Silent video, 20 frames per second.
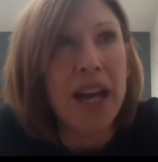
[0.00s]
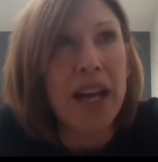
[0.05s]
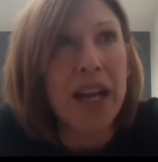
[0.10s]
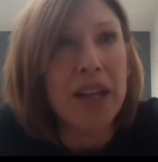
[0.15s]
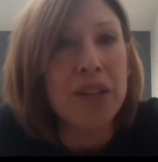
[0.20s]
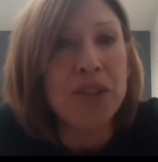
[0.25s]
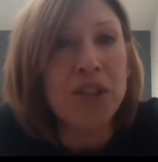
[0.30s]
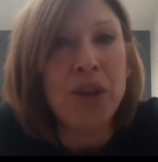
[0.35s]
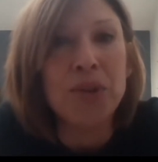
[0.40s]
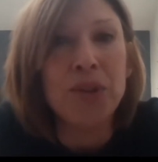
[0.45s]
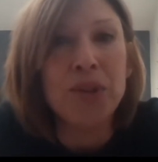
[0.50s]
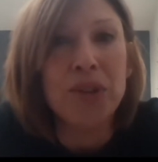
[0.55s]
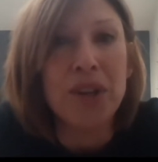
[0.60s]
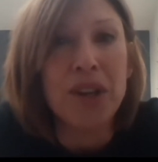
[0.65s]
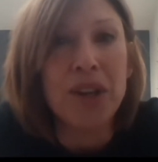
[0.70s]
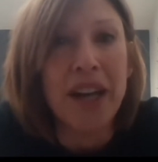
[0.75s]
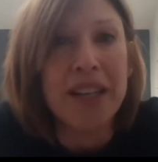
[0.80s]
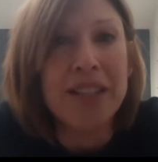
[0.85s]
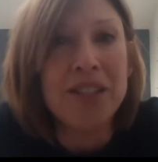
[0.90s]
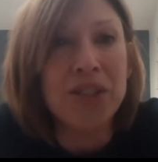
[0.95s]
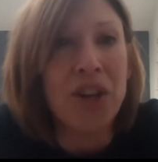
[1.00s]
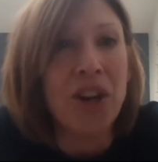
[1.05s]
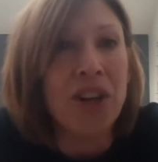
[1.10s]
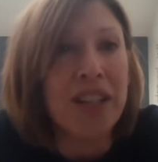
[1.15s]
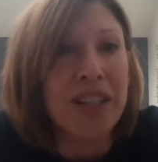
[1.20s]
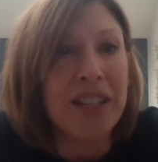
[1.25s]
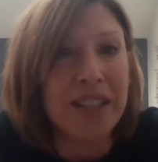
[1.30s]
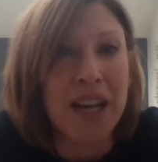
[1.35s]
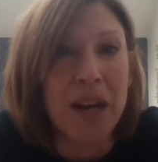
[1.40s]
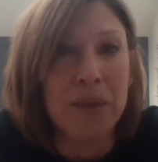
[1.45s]
so I
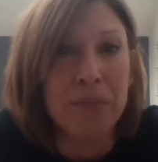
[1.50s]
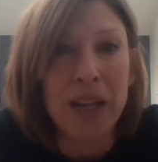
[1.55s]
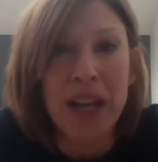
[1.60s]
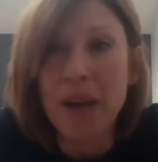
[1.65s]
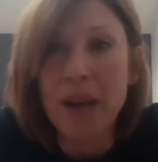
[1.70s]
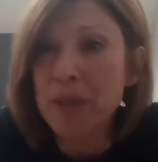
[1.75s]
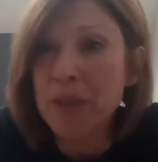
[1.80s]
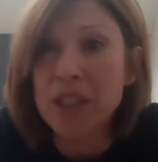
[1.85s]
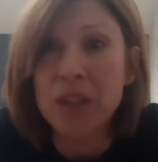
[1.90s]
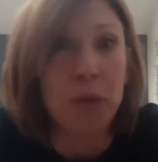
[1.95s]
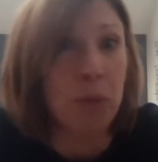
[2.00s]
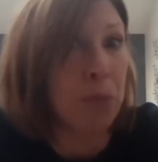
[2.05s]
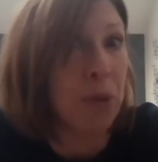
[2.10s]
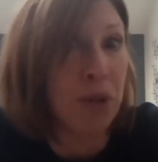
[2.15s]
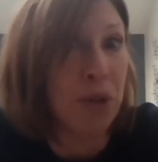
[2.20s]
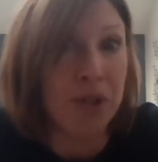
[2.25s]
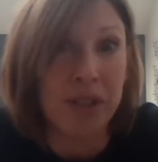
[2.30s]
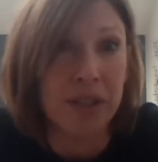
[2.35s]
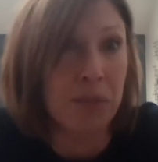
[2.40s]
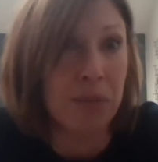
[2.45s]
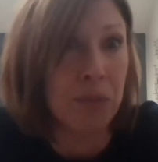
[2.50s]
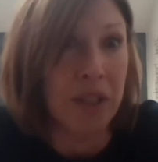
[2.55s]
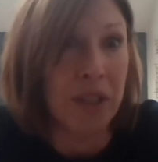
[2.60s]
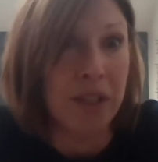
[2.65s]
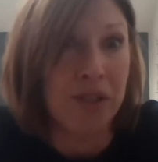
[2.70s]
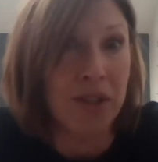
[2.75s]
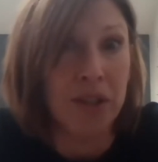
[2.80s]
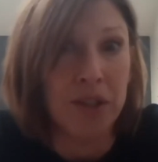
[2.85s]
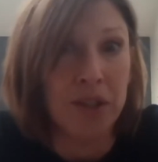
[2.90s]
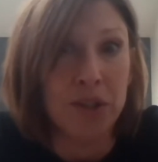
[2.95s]
started the company, I'm a different person than when I
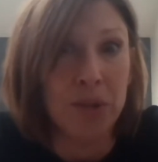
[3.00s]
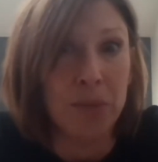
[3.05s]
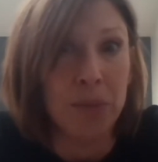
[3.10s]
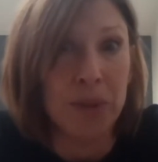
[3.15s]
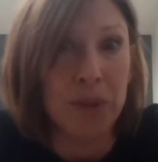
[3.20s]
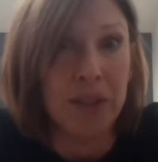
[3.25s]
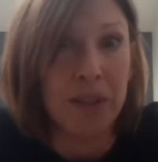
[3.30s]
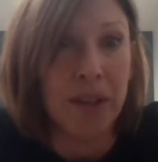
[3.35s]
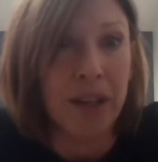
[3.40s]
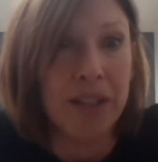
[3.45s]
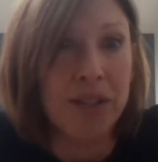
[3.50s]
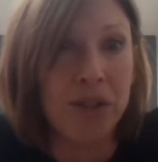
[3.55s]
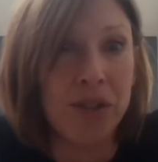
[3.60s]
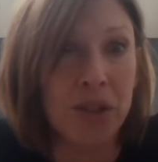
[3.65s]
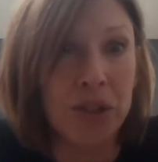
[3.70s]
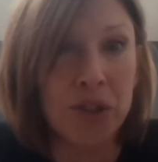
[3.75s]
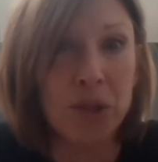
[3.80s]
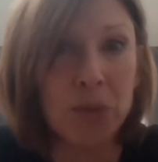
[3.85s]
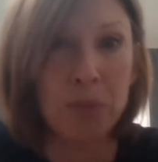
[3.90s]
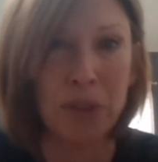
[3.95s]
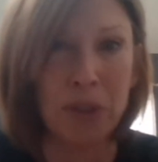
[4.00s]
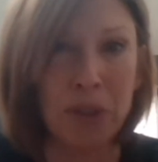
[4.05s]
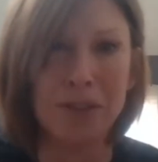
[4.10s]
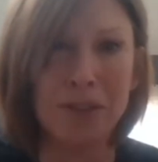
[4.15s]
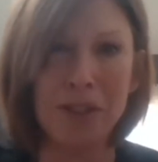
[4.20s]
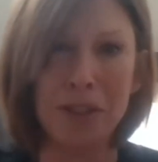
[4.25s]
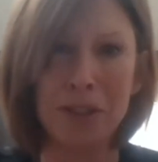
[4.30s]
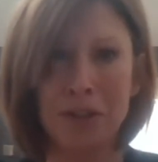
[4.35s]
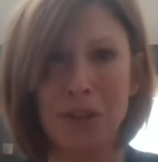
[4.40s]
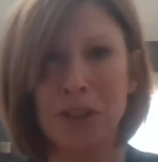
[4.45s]
started UPIC. I started UPIC
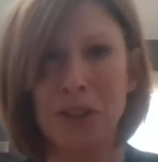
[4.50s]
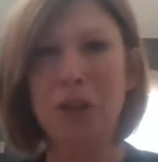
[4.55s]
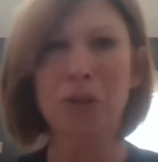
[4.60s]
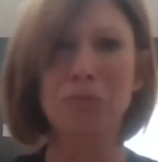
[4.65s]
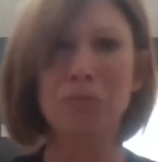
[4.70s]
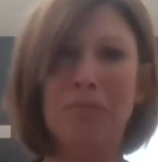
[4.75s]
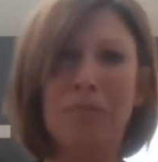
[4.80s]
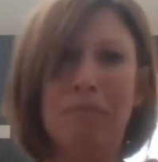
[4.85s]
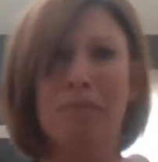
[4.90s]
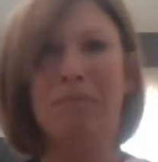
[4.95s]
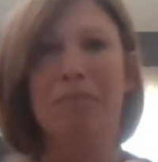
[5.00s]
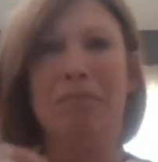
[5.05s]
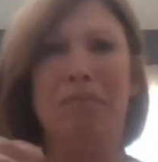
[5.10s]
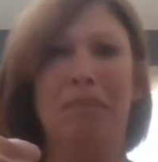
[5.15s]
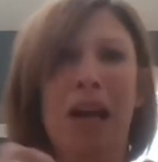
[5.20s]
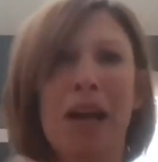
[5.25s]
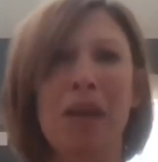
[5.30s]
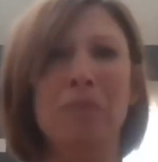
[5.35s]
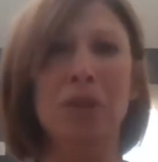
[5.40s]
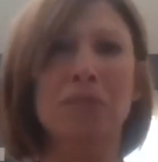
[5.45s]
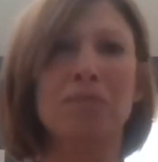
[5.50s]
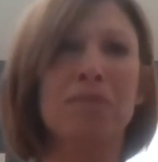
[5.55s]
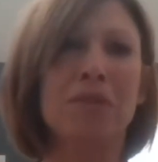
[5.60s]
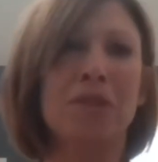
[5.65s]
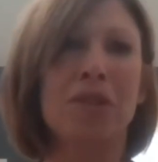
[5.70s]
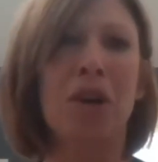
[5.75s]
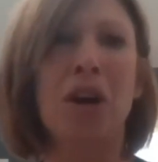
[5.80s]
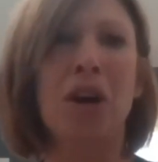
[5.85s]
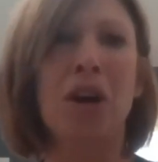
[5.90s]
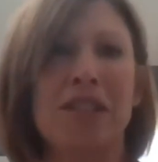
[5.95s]
as I'm a
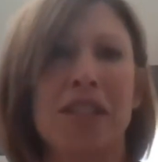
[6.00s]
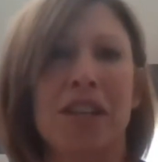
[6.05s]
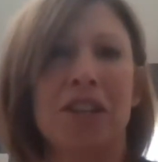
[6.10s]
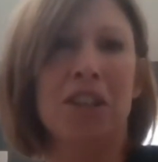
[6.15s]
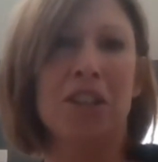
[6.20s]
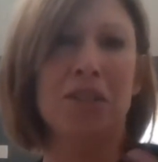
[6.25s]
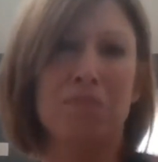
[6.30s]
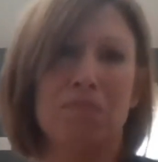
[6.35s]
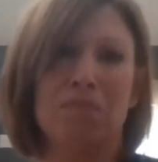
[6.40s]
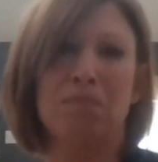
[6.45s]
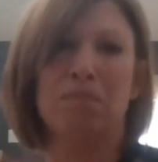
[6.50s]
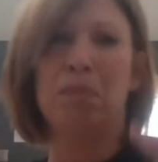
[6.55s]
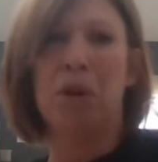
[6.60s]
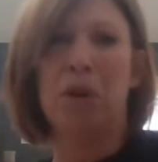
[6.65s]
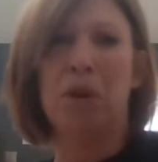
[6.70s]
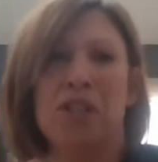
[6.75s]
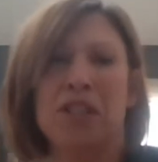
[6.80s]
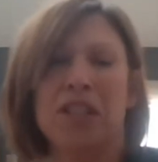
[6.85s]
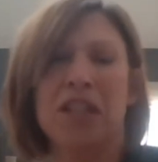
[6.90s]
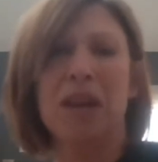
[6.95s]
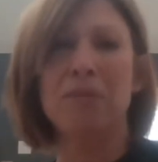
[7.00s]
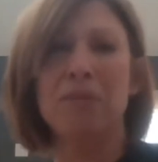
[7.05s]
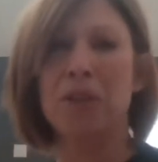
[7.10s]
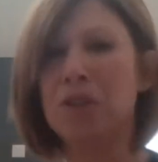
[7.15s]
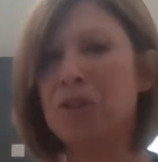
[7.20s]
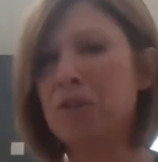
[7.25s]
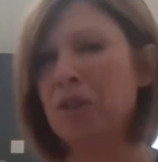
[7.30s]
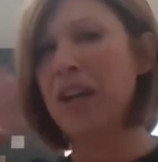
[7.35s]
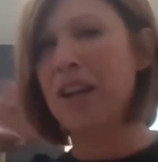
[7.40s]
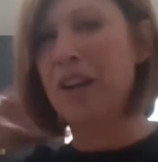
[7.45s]
call center person, I'm going to
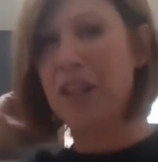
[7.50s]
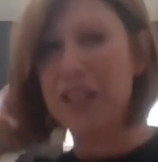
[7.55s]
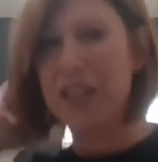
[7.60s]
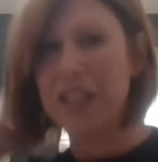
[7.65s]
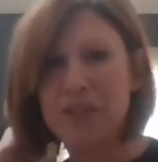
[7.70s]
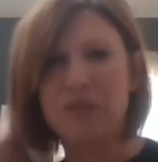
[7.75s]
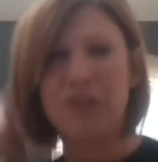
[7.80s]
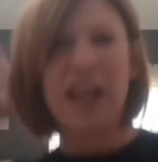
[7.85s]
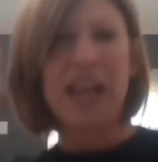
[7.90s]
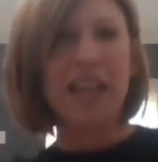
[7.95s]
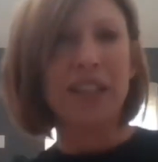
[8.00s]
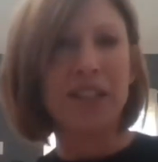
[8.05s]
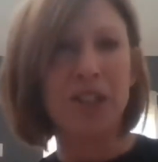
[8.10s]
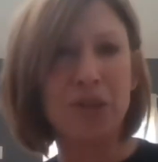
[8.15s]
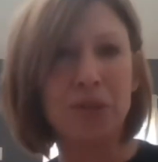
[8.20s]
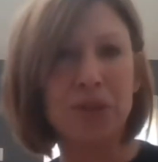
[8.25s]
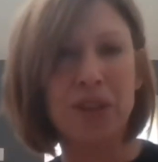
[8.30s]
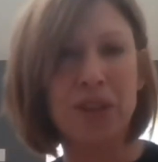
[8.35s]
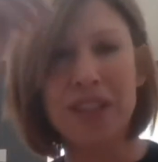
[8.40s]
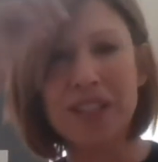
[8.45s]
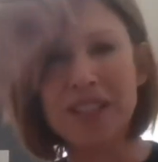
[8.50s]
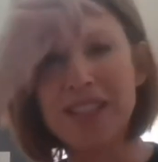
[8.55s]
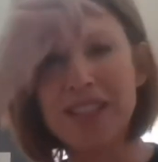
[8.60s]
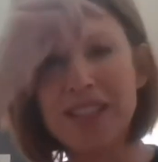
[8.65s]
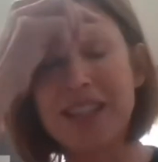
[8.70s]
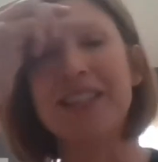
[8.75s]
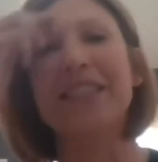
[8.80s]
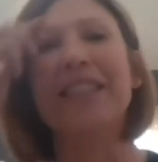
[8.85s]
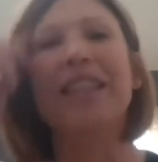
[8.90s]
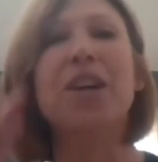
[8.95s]
create all this value and all
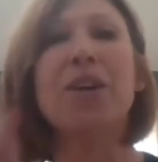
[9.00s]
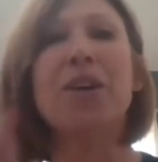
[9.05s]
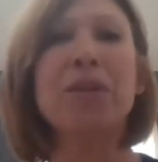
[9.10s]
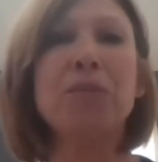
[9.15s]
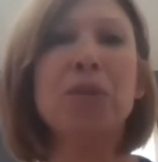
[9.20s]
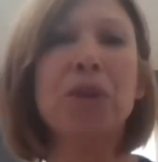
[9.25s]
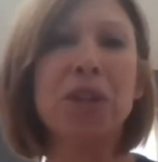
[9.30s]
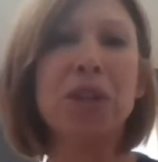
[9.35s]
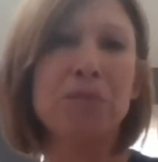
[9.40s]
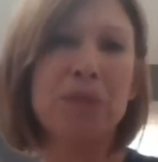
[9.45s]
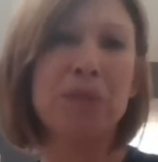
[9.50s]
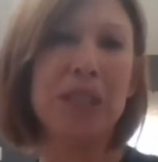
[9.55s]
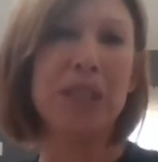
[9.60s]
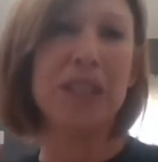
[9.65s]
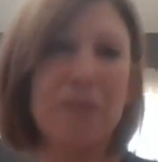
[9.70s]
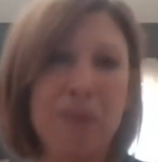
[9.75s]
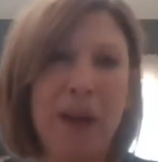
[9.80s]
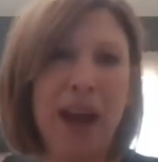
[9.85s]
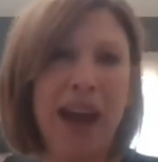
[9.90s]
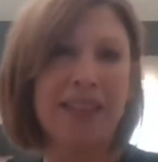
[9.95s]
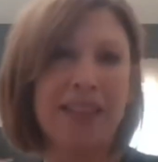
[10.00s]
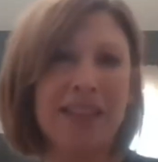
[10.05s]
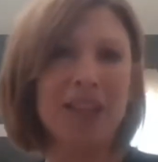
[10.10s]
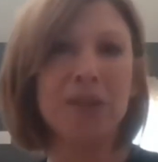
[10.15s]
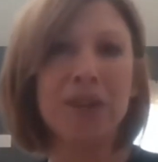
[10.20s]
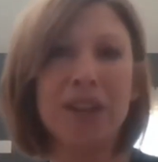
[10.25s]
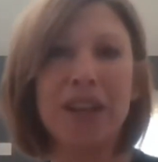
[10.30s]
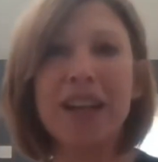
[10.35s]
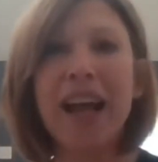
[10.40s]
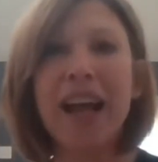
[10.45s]
this, and we're going to be empathic.
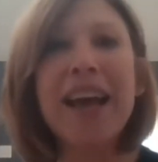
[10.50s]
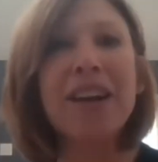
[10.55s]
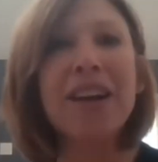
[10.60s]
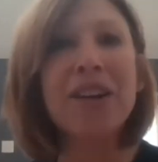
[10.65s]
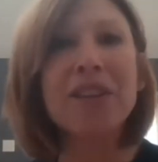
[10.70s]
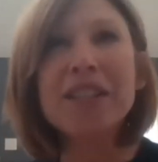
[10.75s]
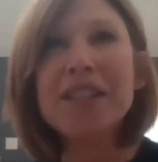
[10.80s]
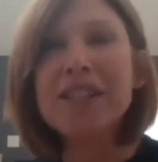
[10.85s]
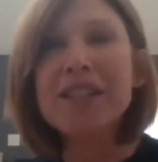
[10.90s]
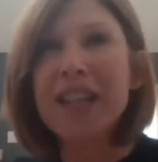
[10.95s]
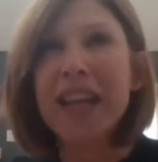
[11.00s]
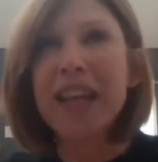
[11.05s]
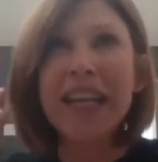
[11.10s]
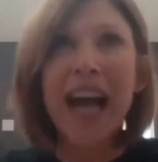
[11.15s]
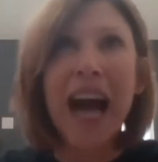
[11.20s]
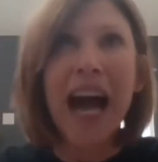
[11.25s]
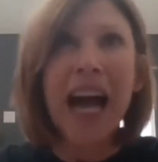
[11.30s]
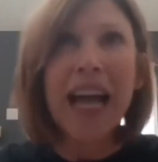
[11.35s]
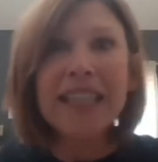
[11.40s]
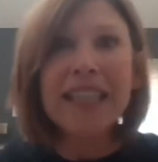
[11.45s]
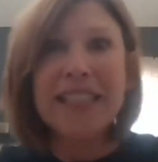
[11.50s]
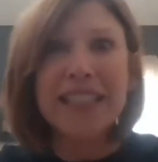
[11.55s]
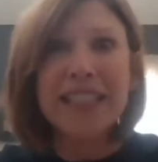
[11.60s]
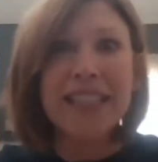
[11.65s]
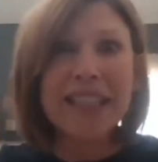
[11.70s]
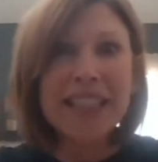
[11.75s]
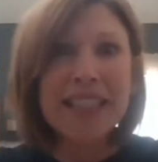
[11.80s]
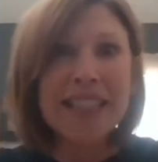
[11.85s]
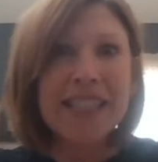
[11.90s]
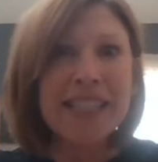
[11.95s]
And I had all this like
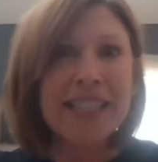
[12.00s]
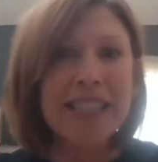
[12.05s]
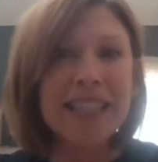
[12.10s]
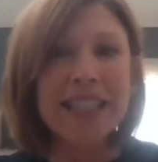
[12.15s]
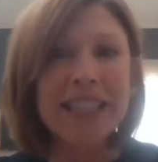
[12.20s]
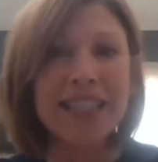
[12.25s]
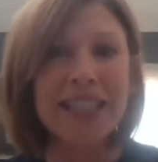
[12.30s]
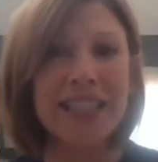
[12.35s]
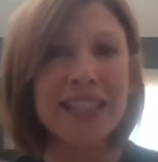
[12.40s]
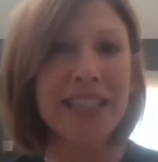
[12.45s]
idealistic,